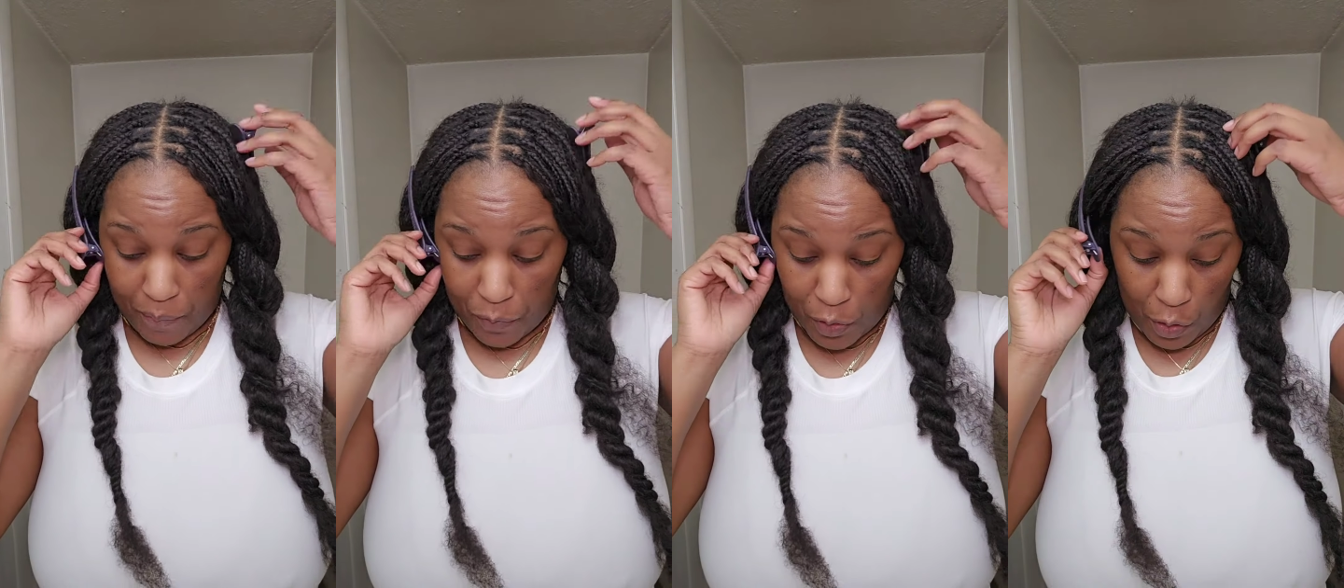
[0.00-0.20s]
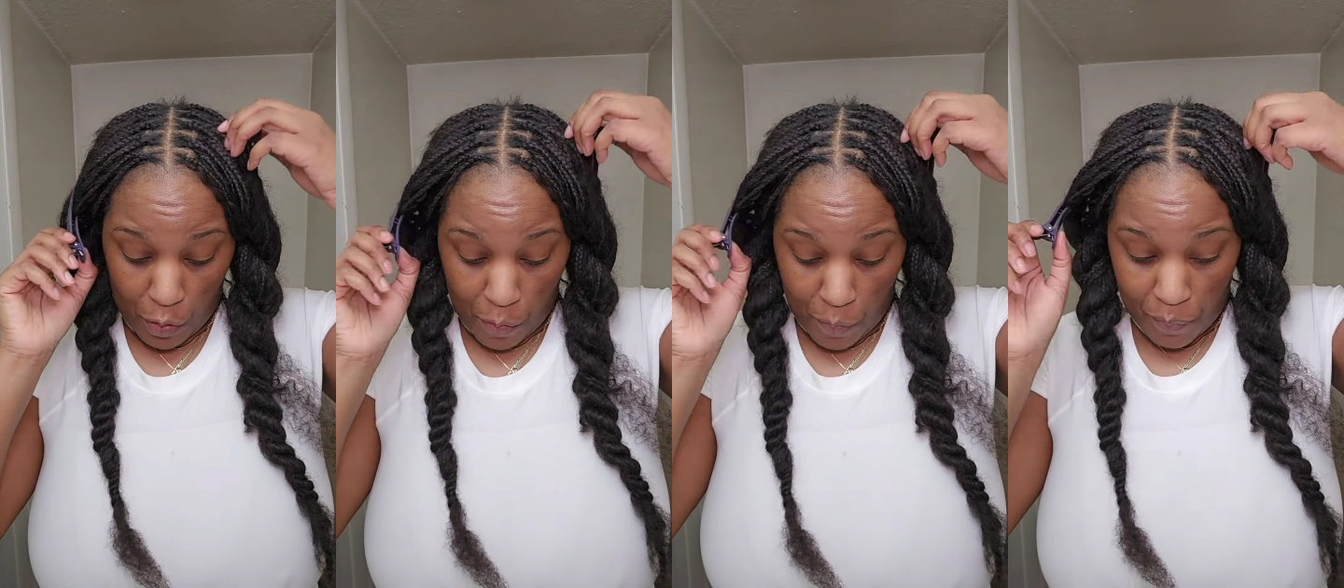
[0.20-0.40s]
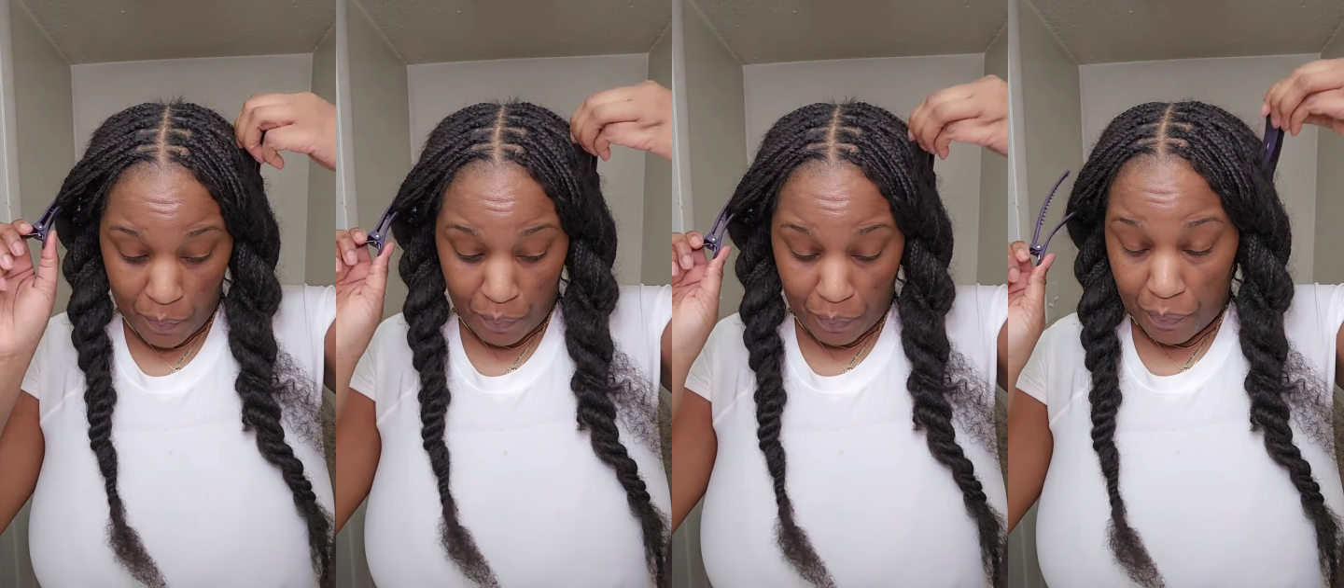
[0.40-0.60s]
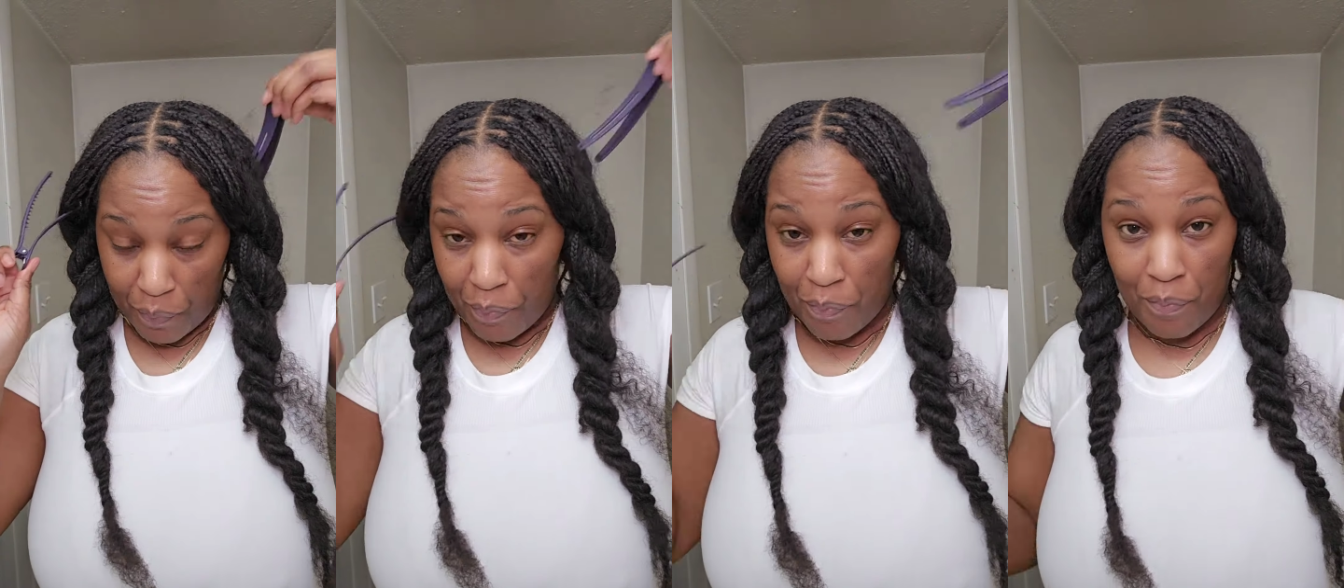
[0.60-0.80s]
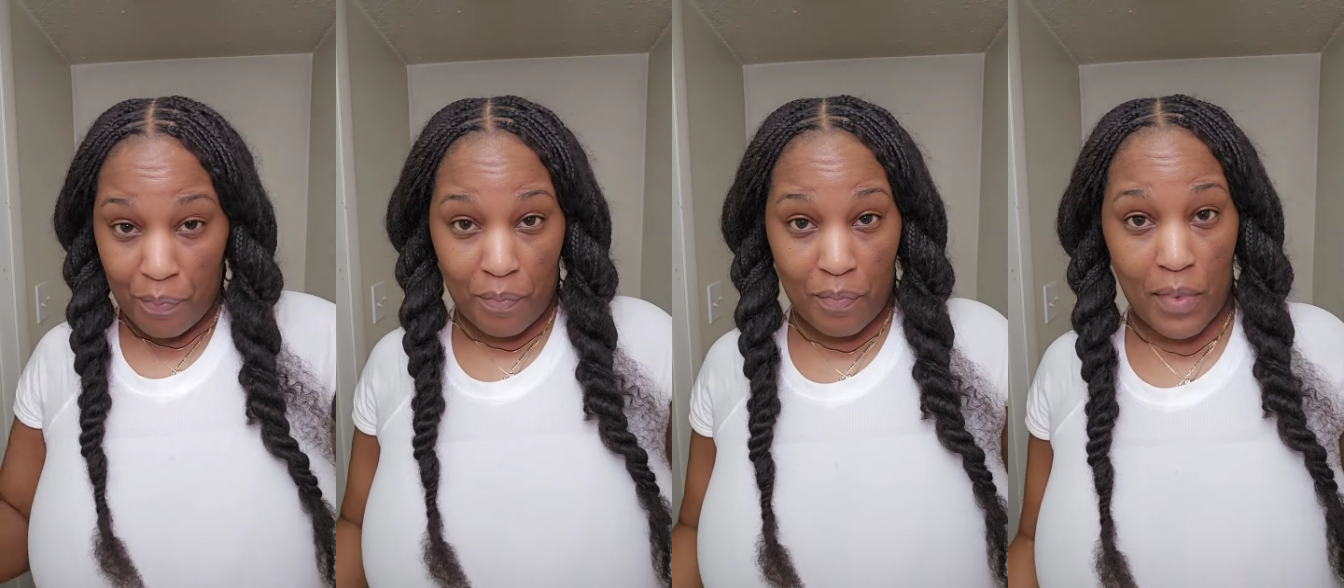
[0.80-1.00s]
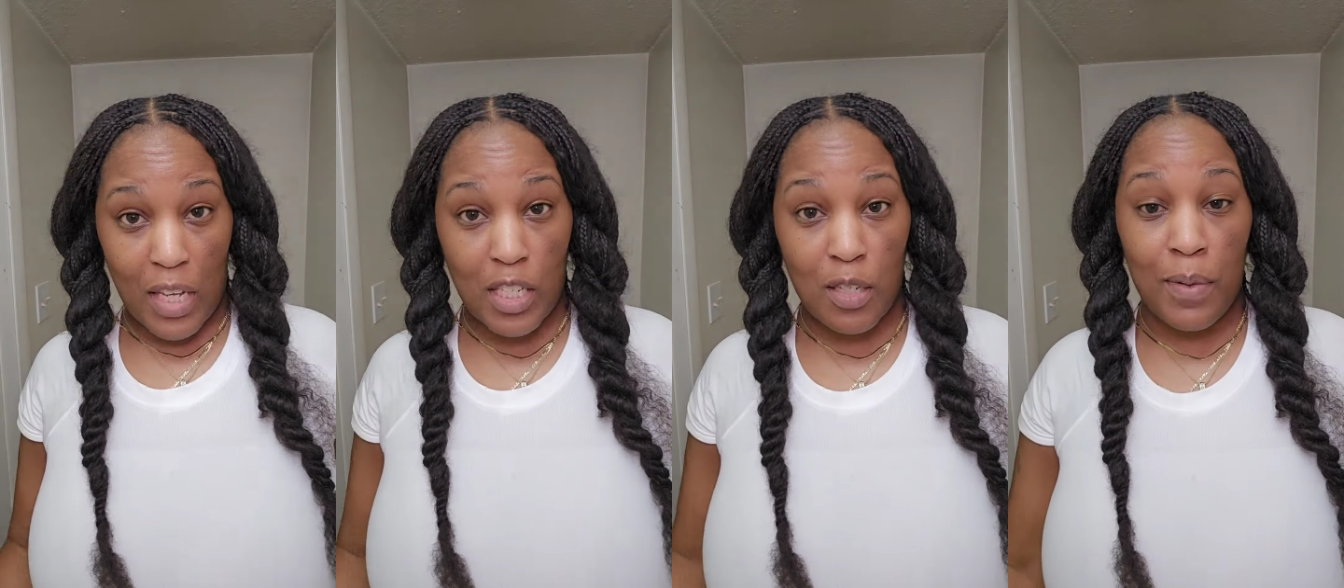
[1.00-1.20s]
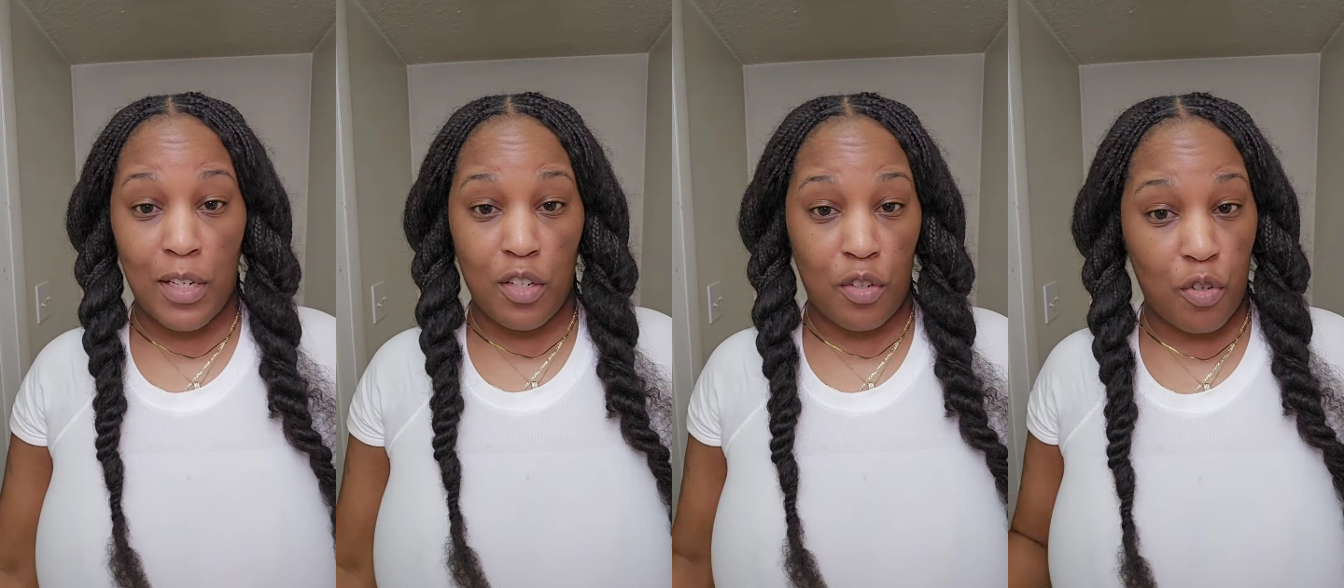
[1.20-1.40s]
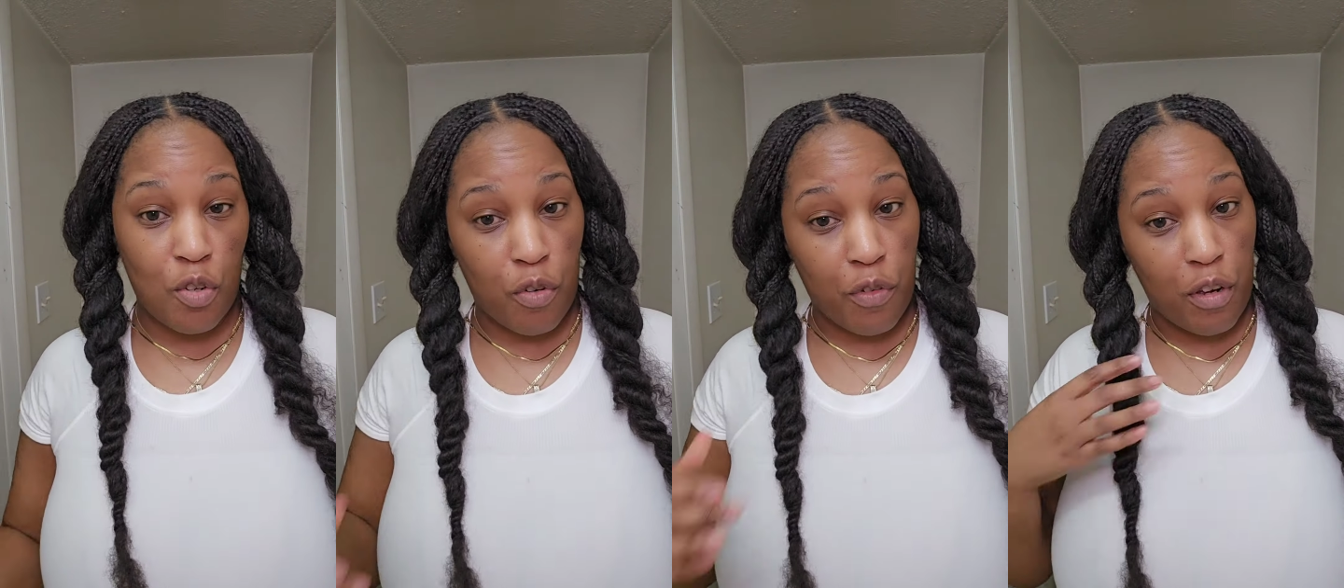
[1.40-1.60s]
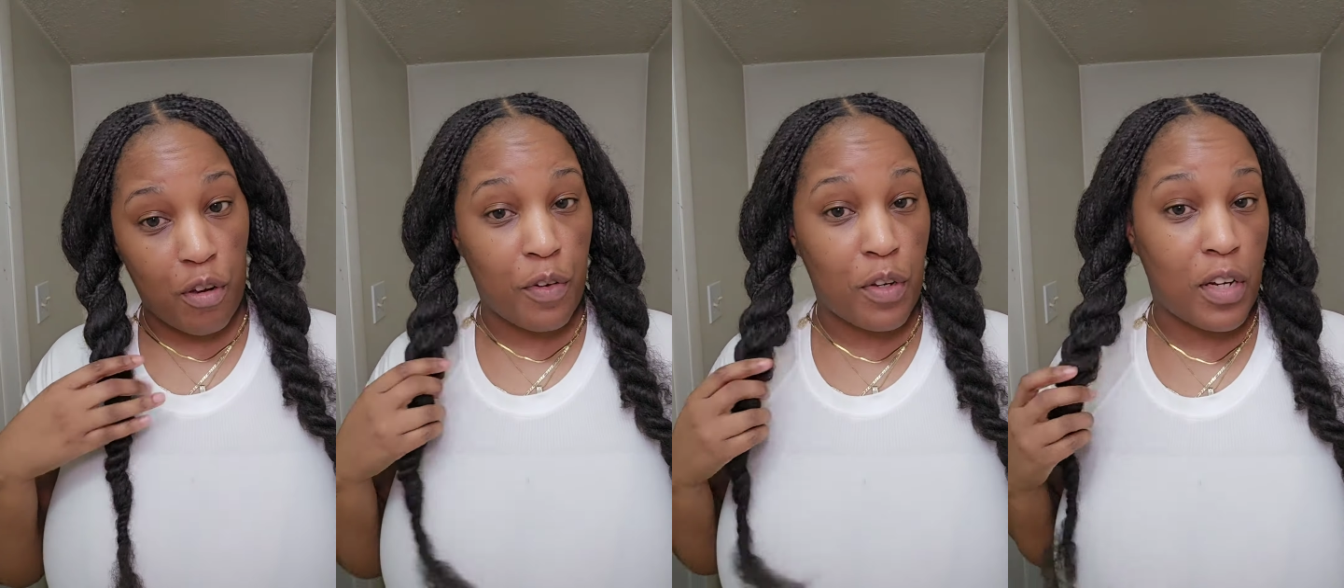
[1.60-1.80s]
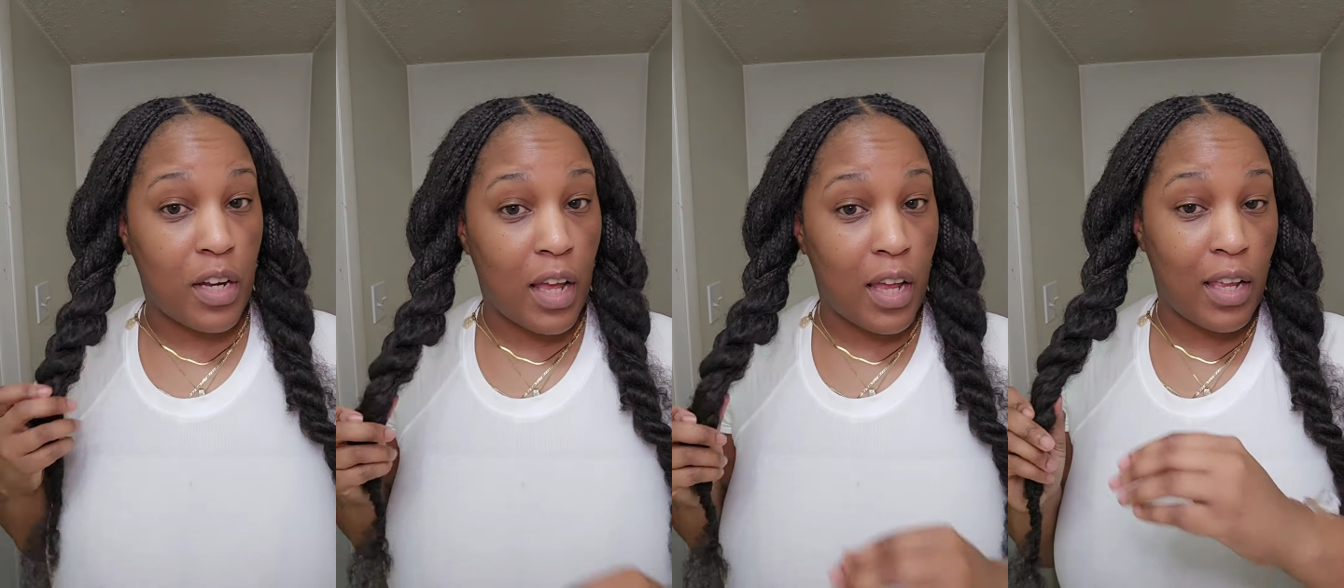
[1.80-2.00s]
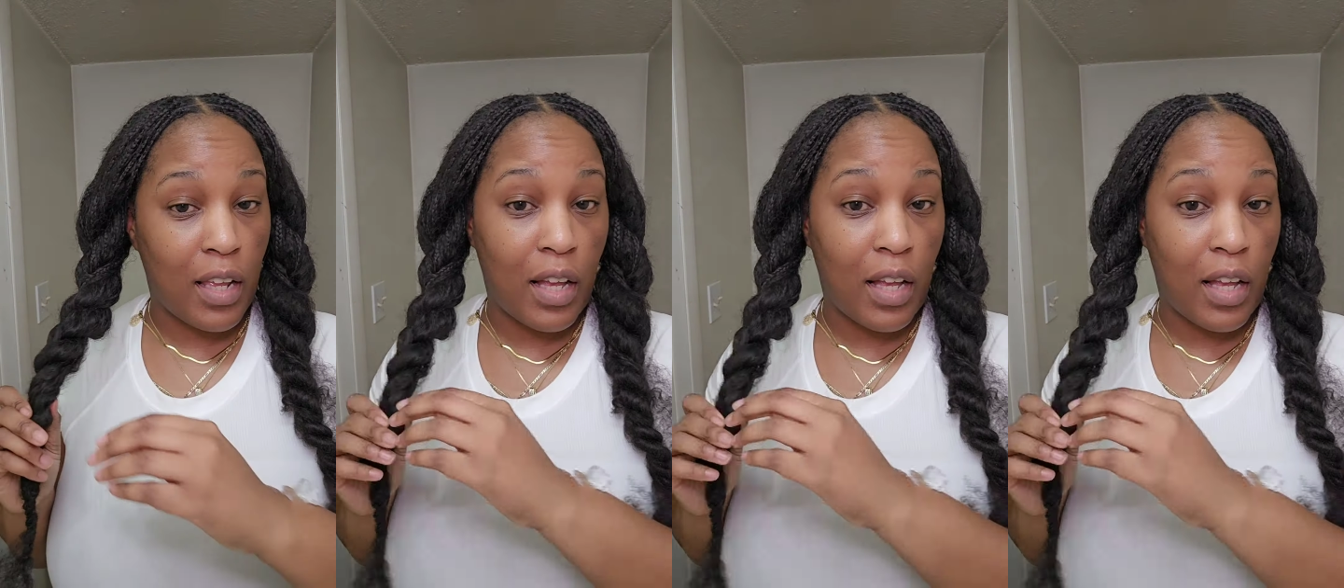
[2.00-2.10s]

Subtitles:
So that's my tutorial for tonight.